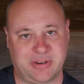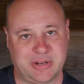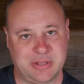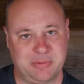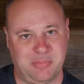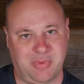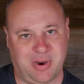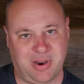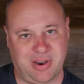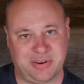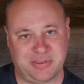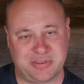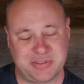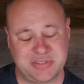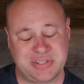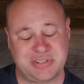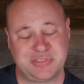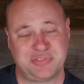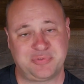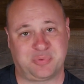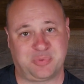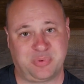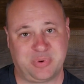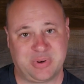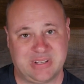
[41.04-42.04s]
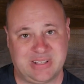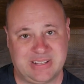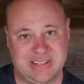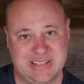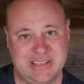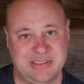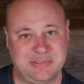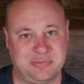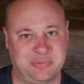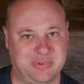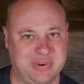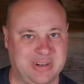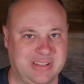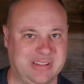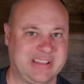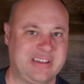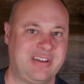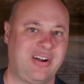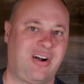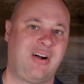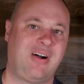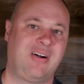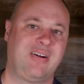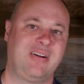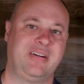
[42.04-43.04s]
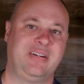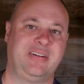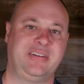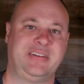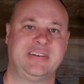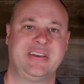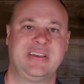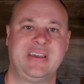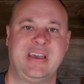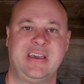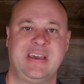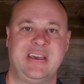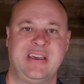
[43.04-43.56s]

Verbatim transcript: learning models is really, really hard.